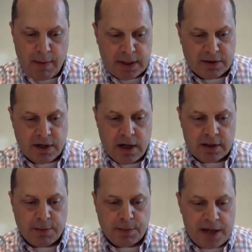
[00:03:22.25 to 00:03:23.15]
Raman's
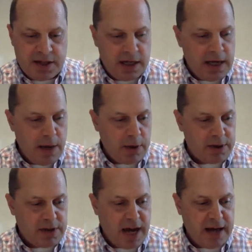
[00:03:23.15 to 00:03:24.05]
Supply Chain
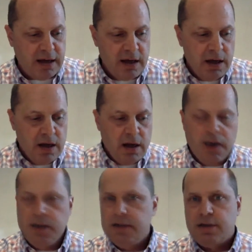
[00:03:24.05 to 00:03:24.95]
Network Design
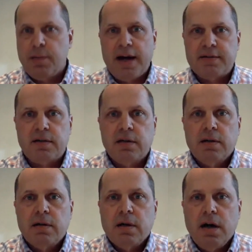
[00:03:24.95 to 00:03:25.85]
is the best,
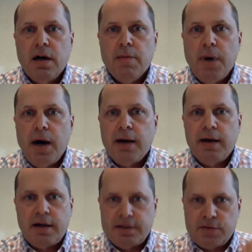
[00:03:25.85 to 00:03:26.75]

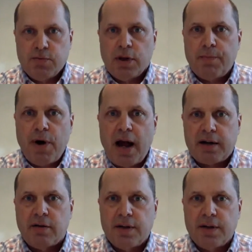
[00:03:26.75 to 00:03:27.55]
because it's really practical.